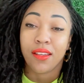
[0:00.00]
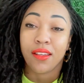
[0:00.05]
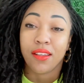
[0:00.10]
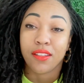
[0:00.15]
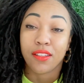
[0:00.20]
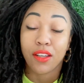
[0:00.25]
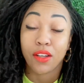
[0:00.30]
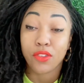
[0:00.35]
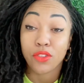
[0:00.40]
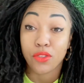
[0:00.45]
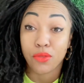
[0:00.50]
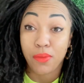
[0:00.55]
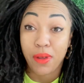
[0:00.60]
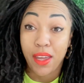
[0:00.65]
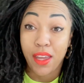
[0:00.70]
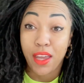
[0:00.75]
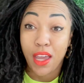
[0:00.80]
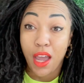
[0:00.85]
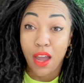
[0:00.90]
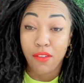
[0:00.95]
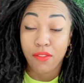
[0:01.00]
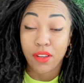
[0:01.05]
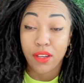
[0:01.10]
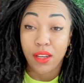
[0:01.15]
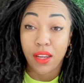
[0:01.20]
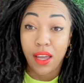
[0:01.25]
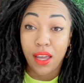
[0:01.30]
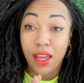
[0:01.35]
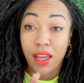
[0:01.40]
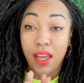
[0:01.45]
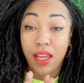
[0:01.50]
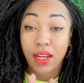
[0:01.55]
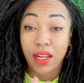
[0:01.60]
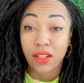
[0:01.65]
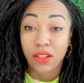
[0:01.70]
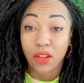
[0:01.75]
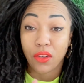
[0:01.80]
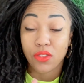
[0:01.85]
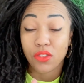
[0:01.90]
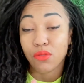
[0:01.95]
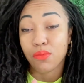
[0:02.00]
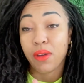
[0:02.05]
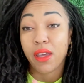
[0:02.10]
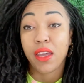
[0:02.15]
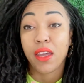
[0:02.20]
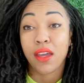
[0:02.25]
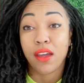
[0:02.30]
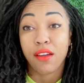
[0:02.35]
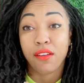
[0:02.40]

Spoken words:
don't do my hair every day, and I don't do my hair